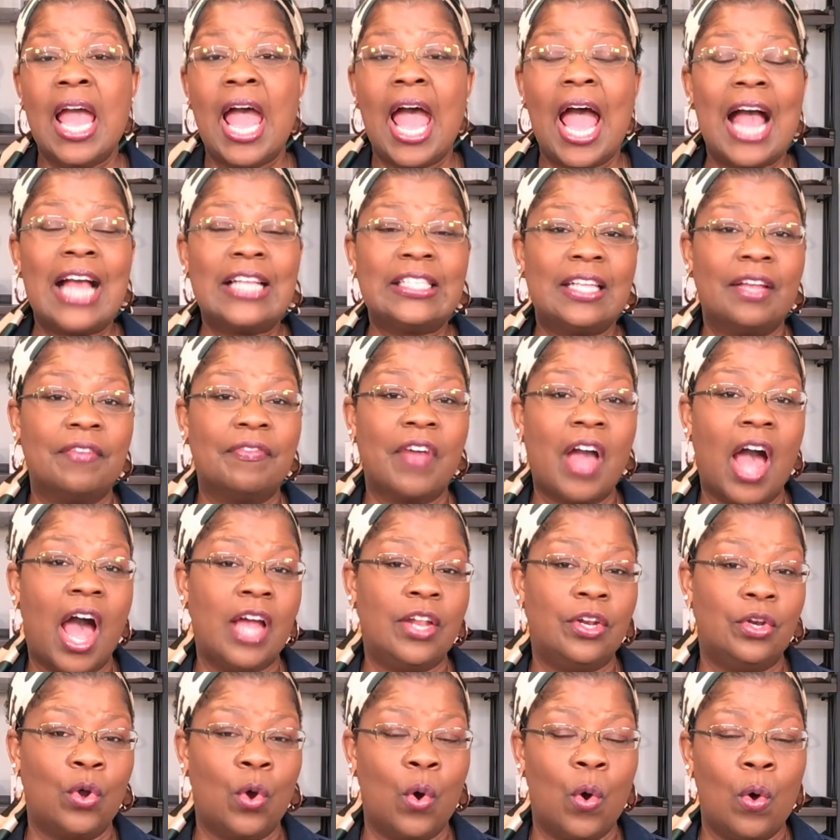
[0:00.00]
As I've
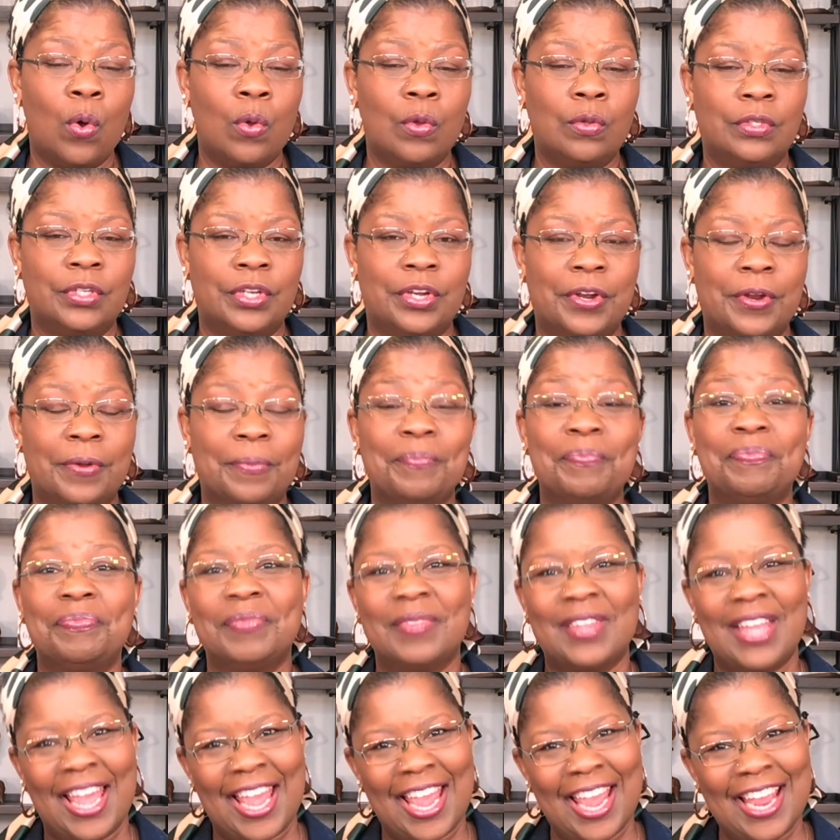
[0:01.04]
gotten older
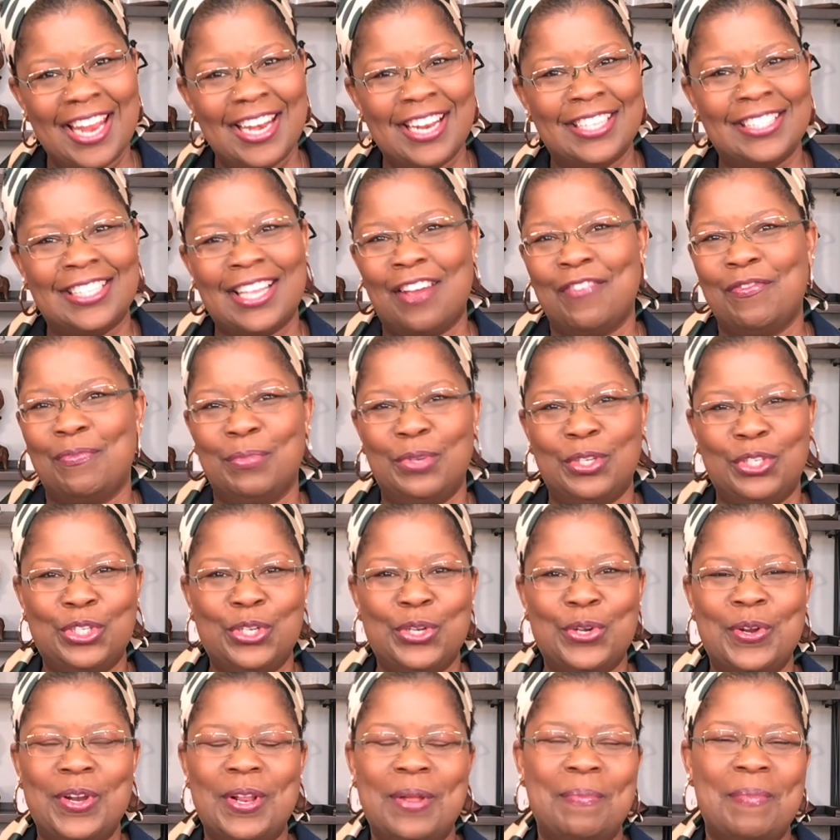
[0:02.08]
and as I've
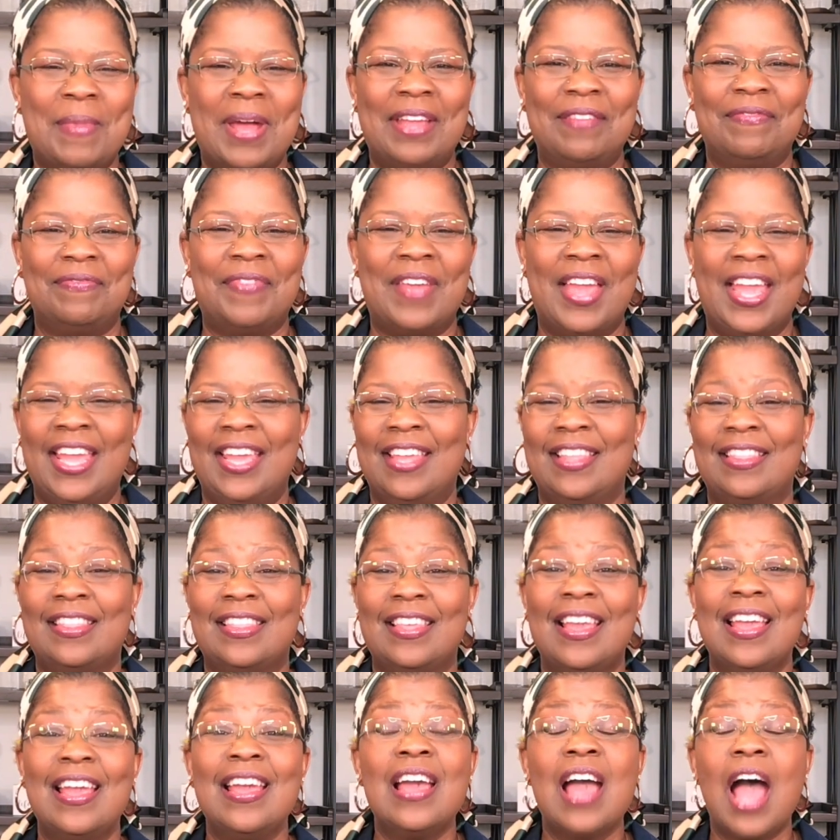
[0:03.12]
matured in my faith,
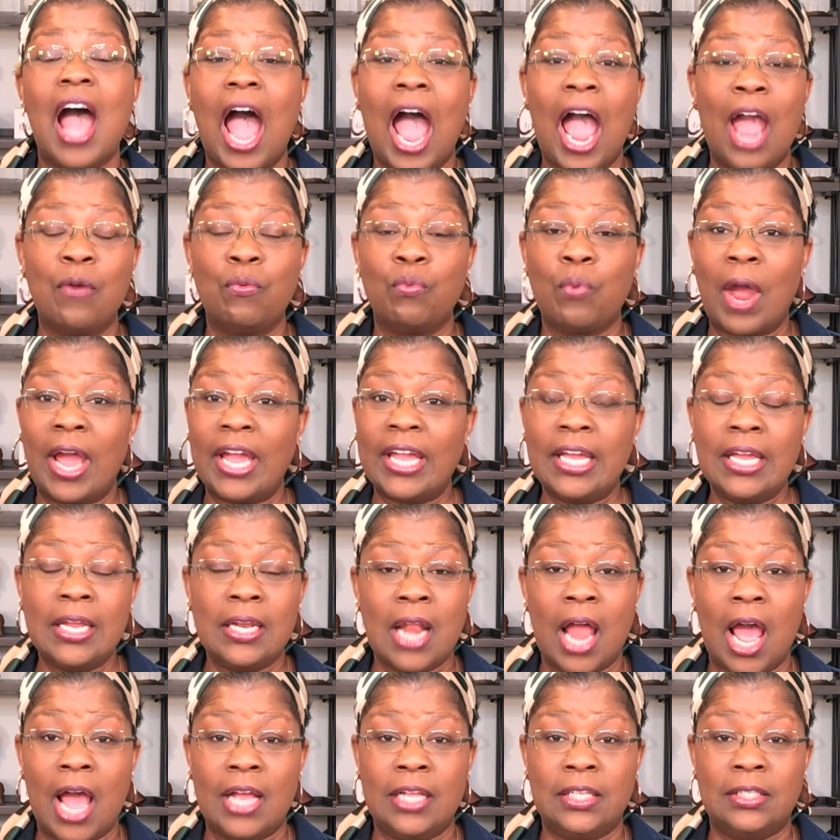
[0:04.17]
I
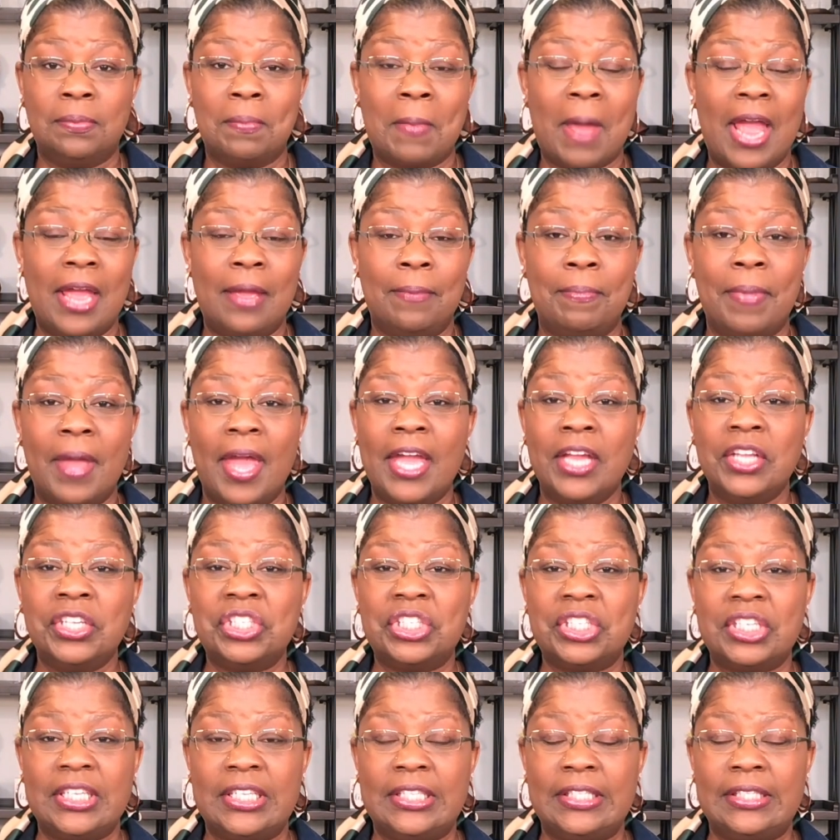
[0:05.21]
recognize my
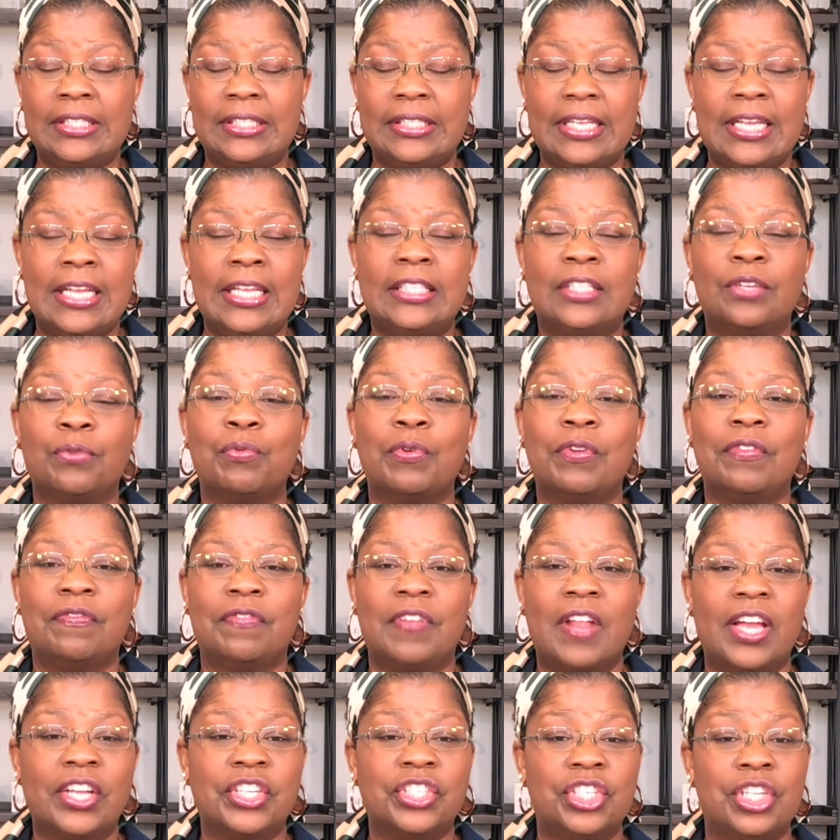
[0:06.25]
impatience is a
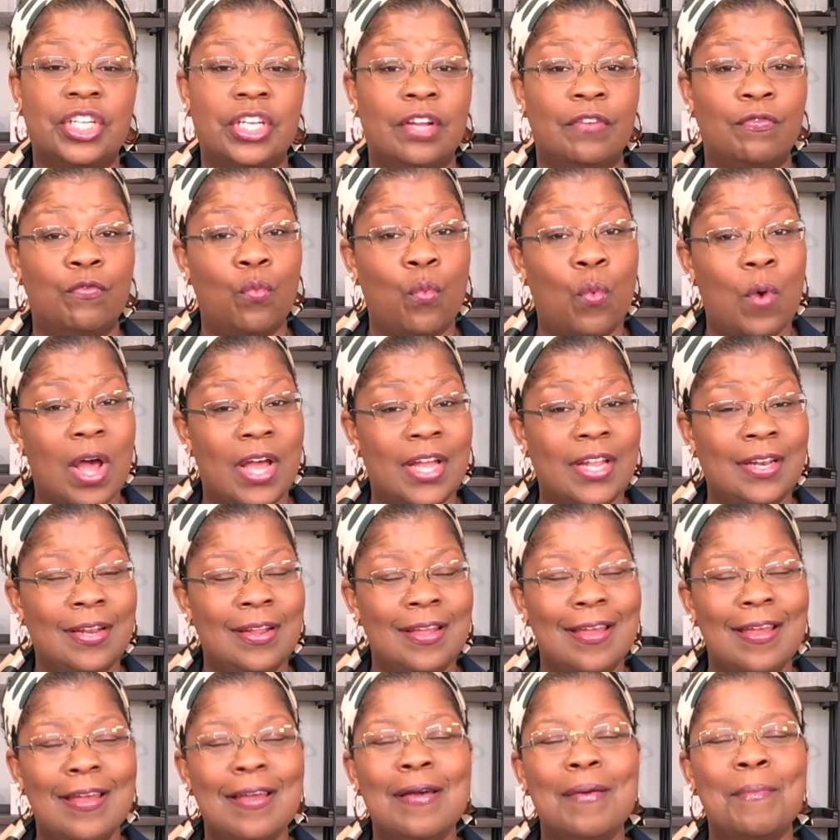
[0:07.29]
reflection of 1,
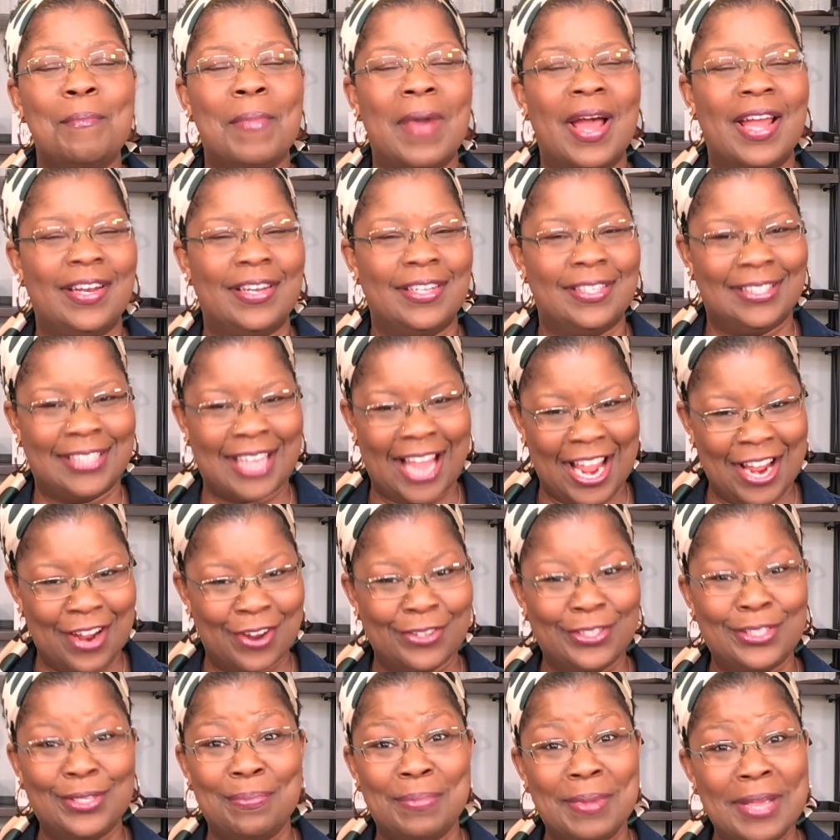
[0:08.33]
my desire
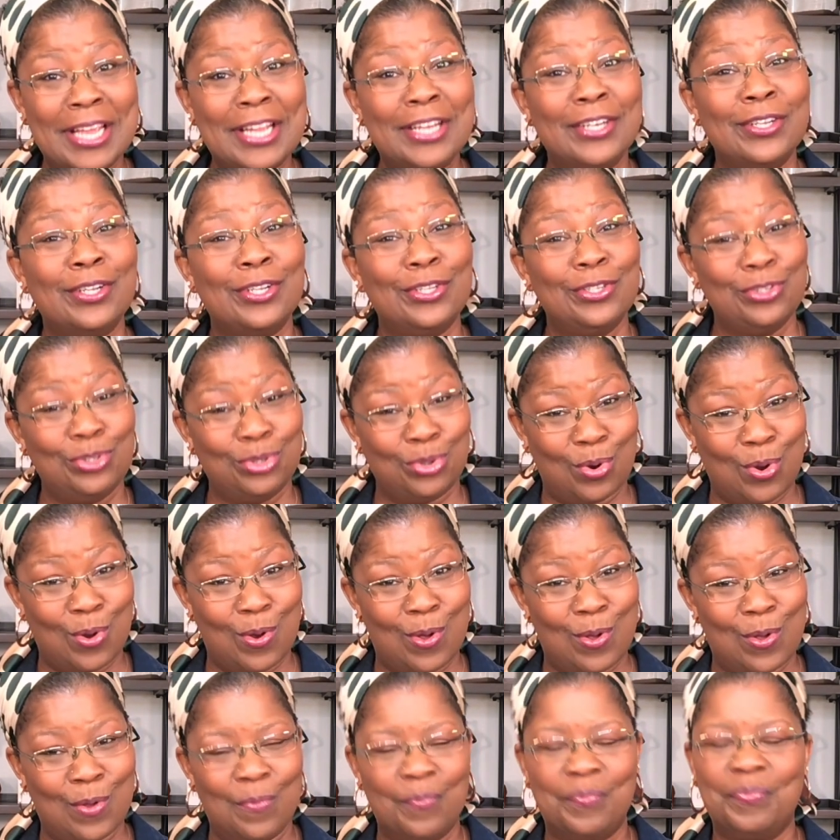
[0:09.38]
to be in
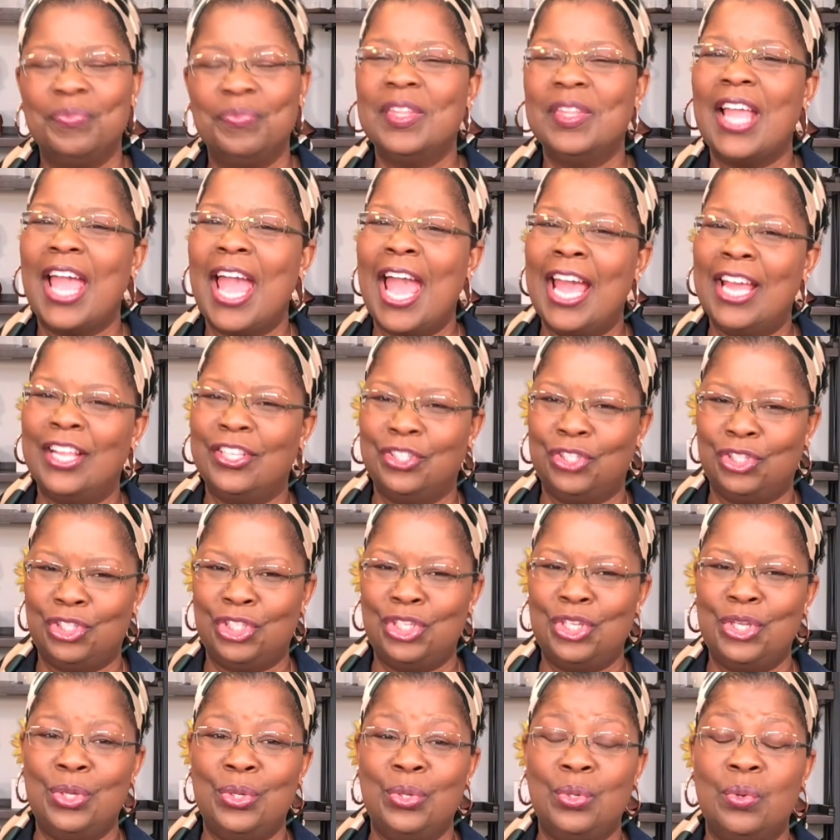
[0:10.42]
control, and
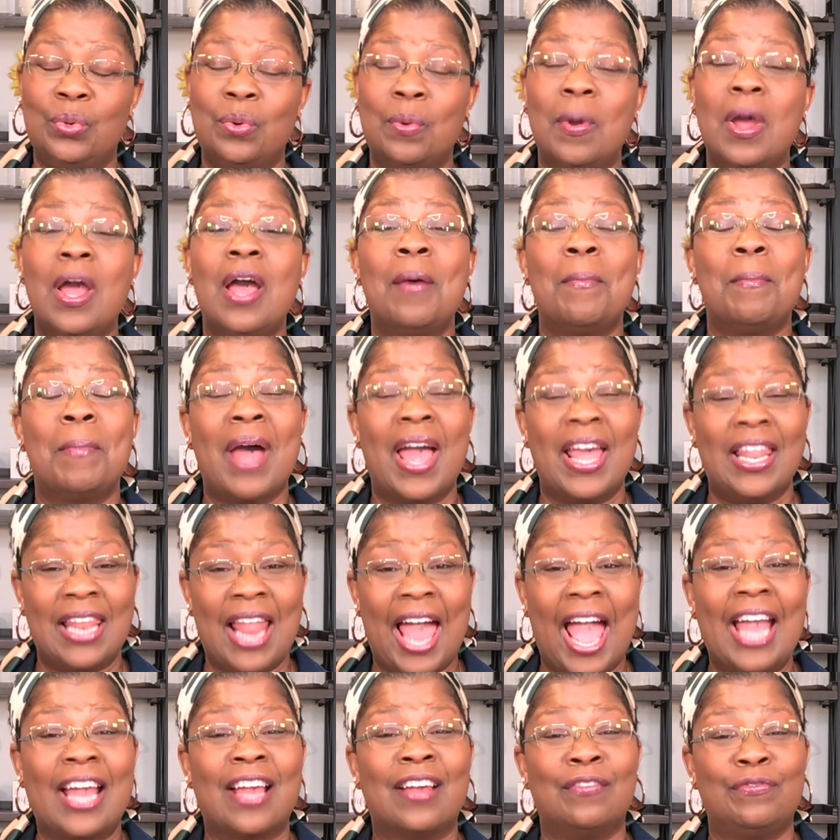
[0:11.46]
2, my
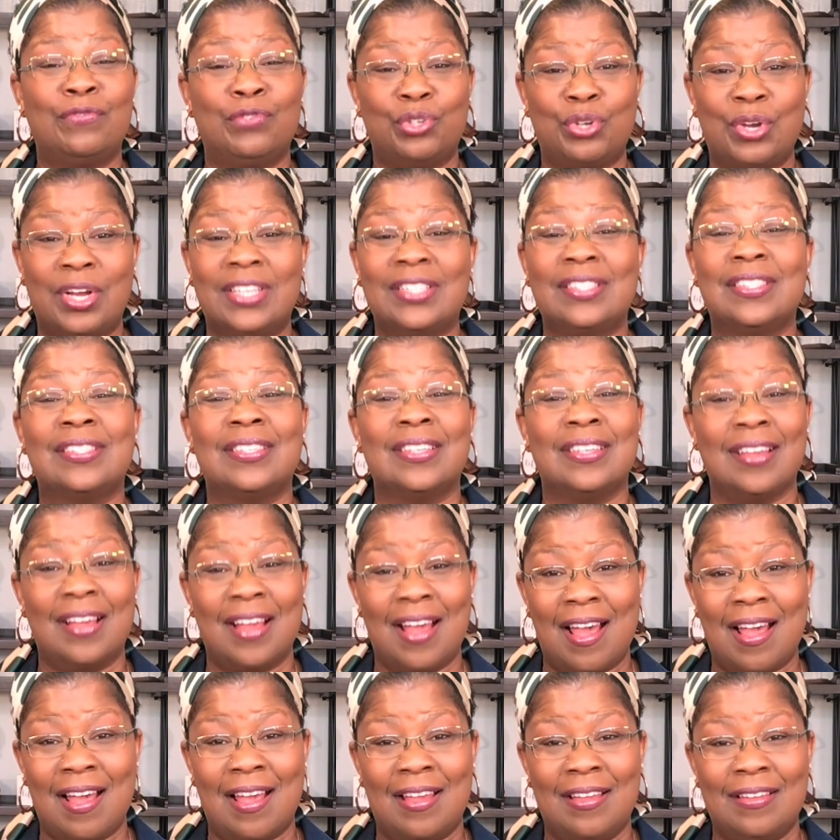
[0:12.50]
lack of trust in
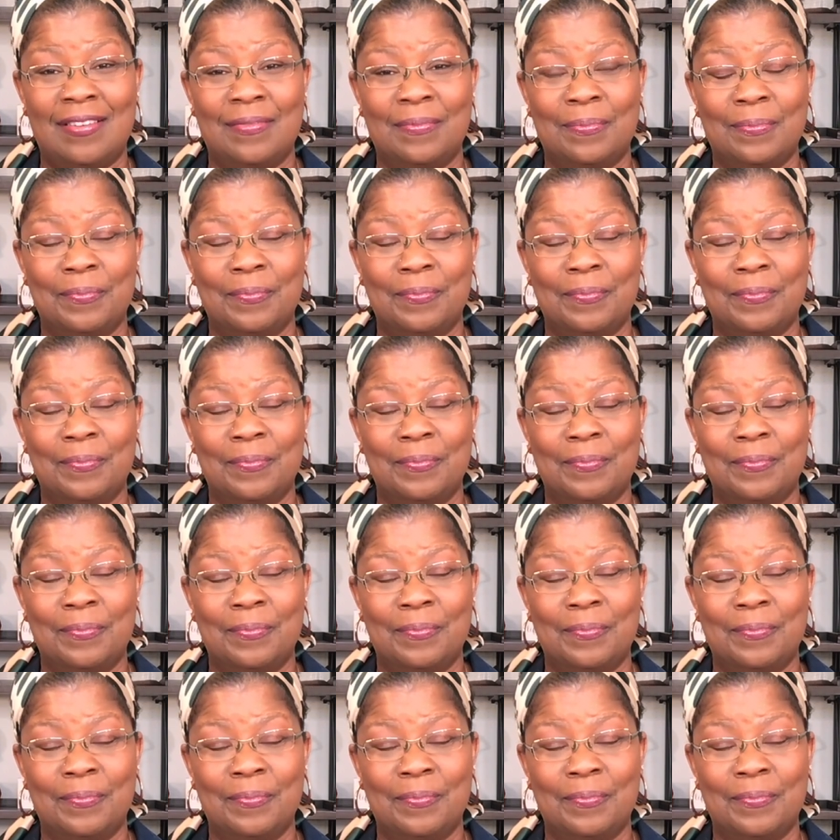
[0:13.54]
God.